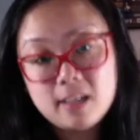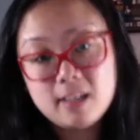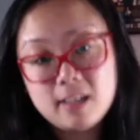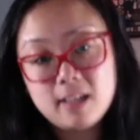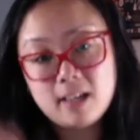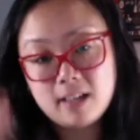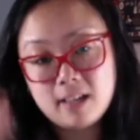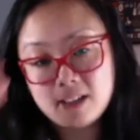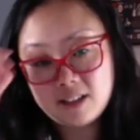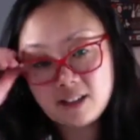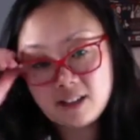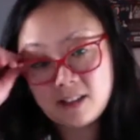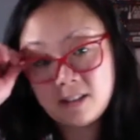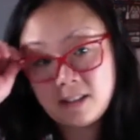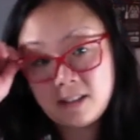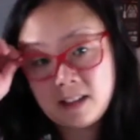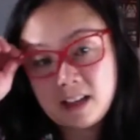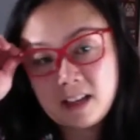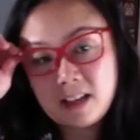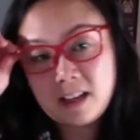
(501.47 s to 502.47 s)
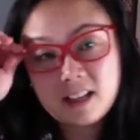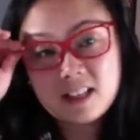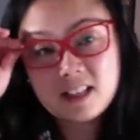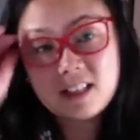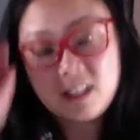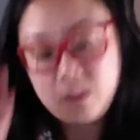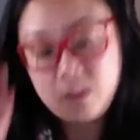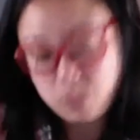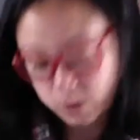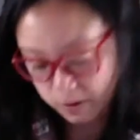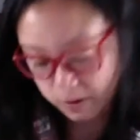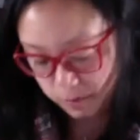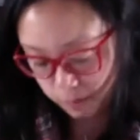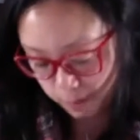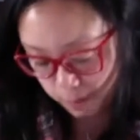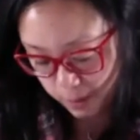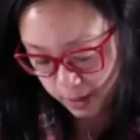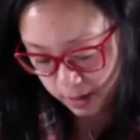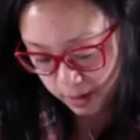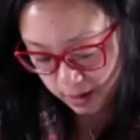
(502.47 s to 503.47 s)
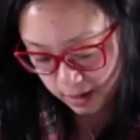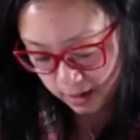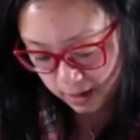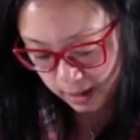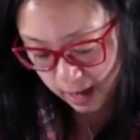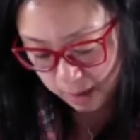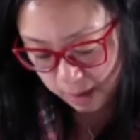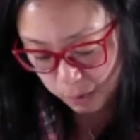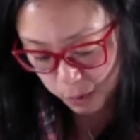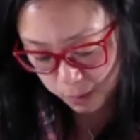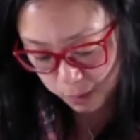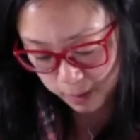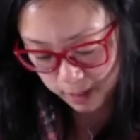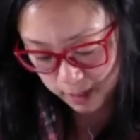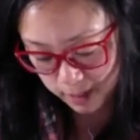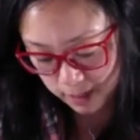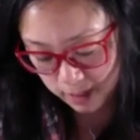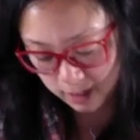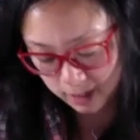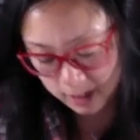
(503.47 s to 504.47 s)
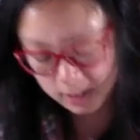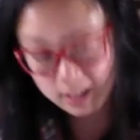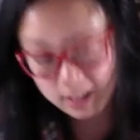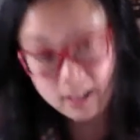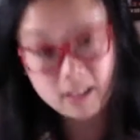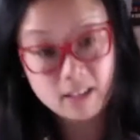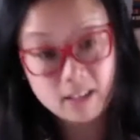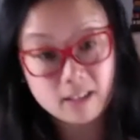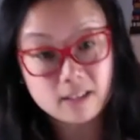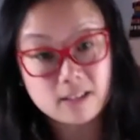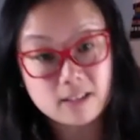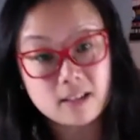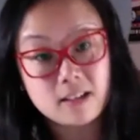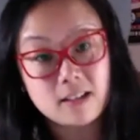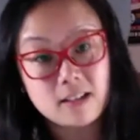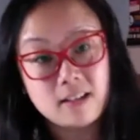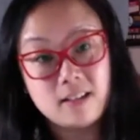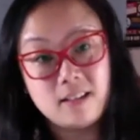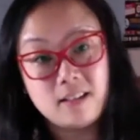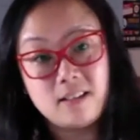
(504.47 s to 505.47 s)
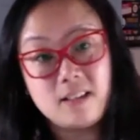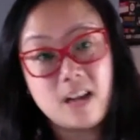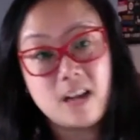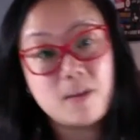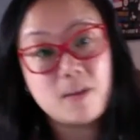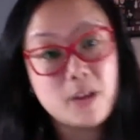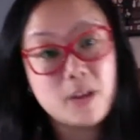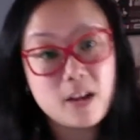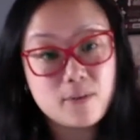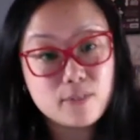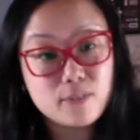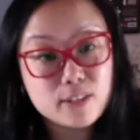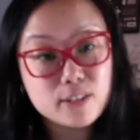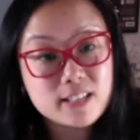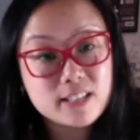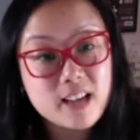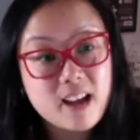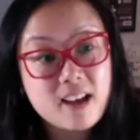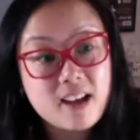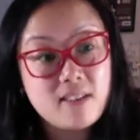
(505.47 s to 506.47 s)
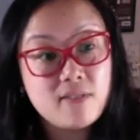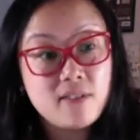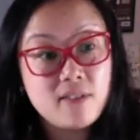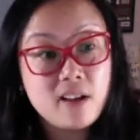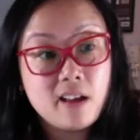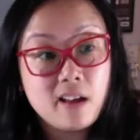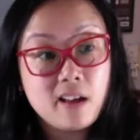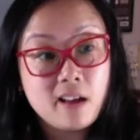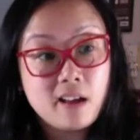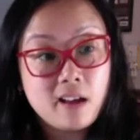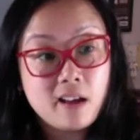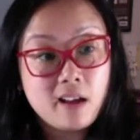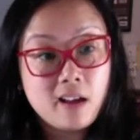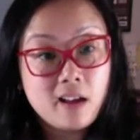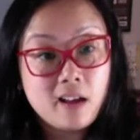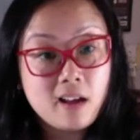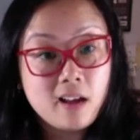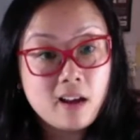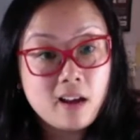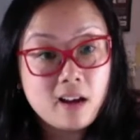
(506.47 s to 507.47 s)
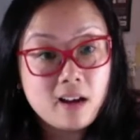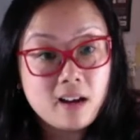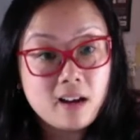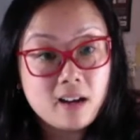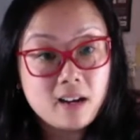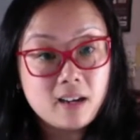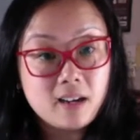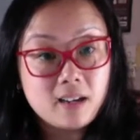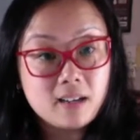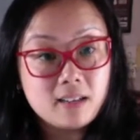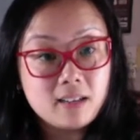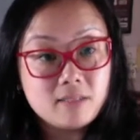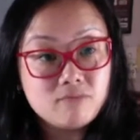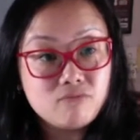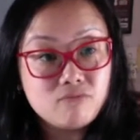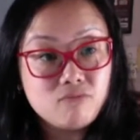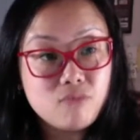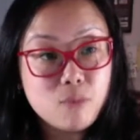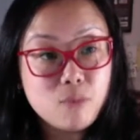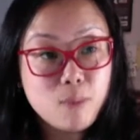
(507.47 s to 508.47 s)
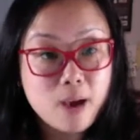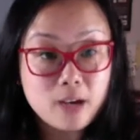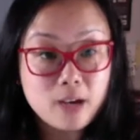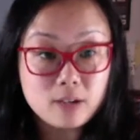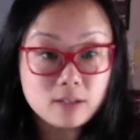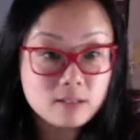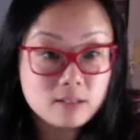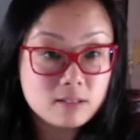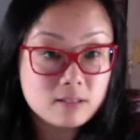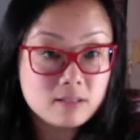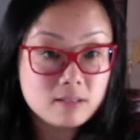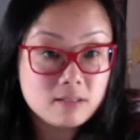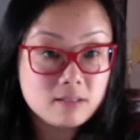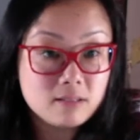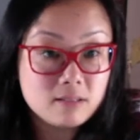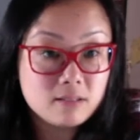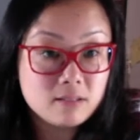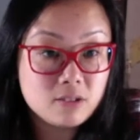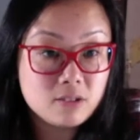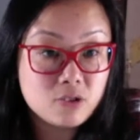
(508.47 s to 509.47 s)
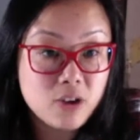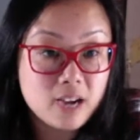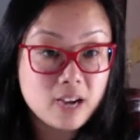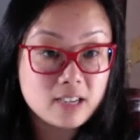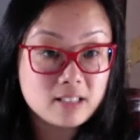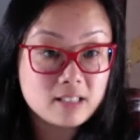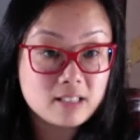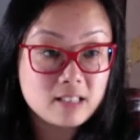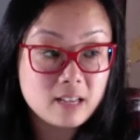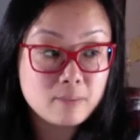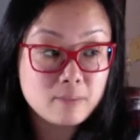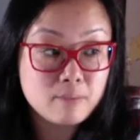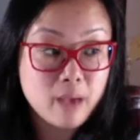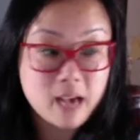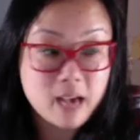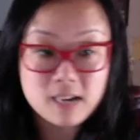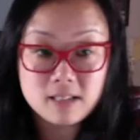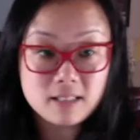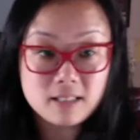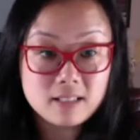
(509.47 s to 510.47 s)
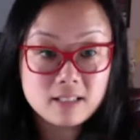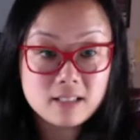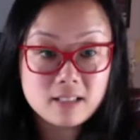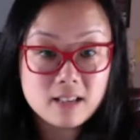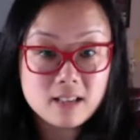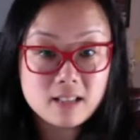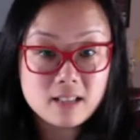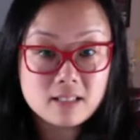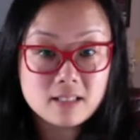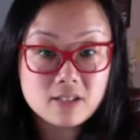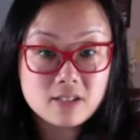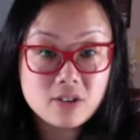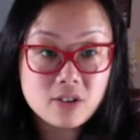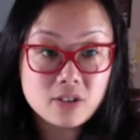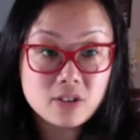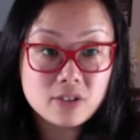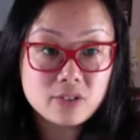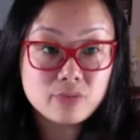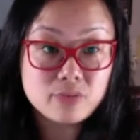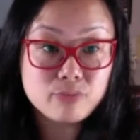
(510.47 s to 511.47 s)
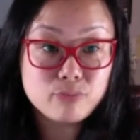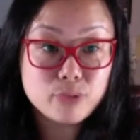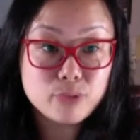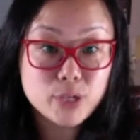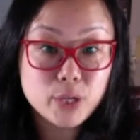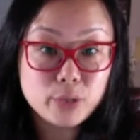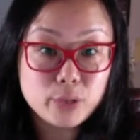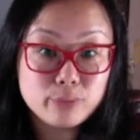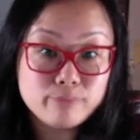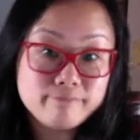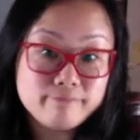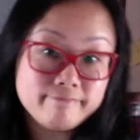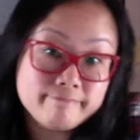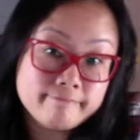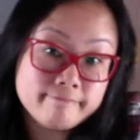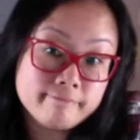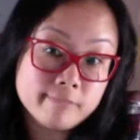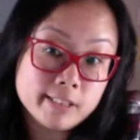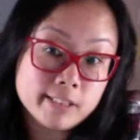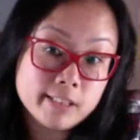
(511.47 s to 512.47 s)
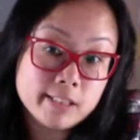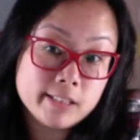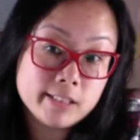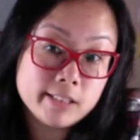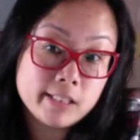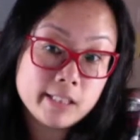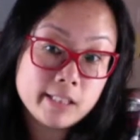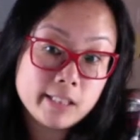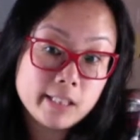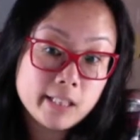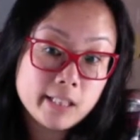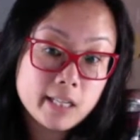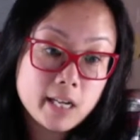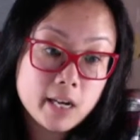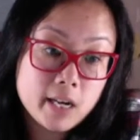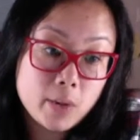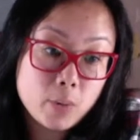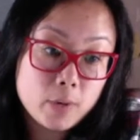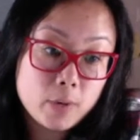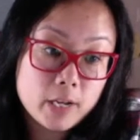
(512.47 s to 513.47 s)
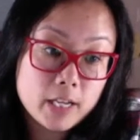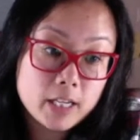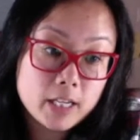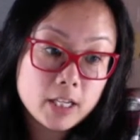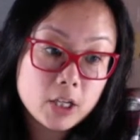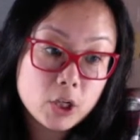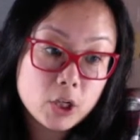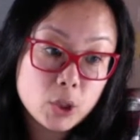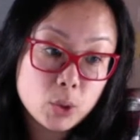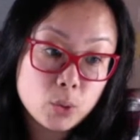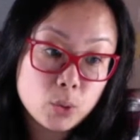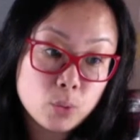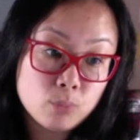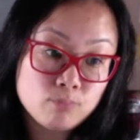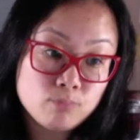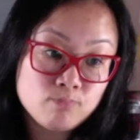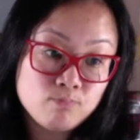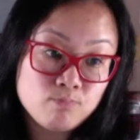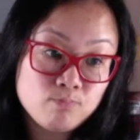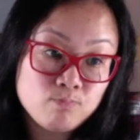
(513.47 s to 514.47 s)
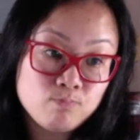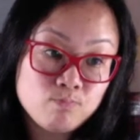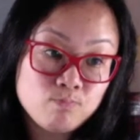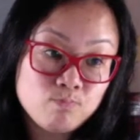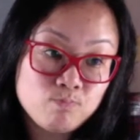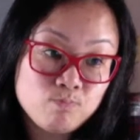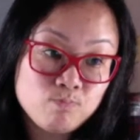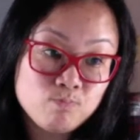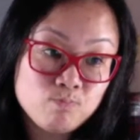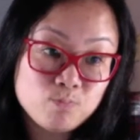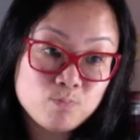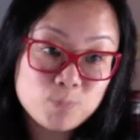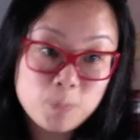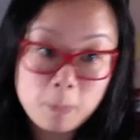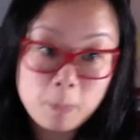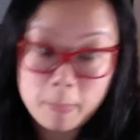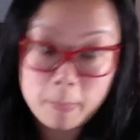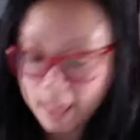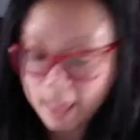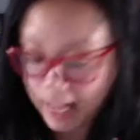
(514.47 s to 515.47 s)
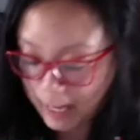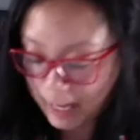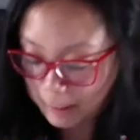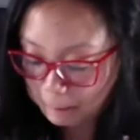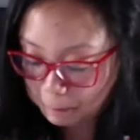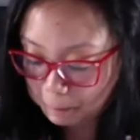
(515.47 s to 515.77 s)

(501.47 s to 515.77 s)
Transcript: I don't know. I guess it would have been a lot more money and time and effort to have uh, the dragons like battling against each other. So, what can you do? Okay.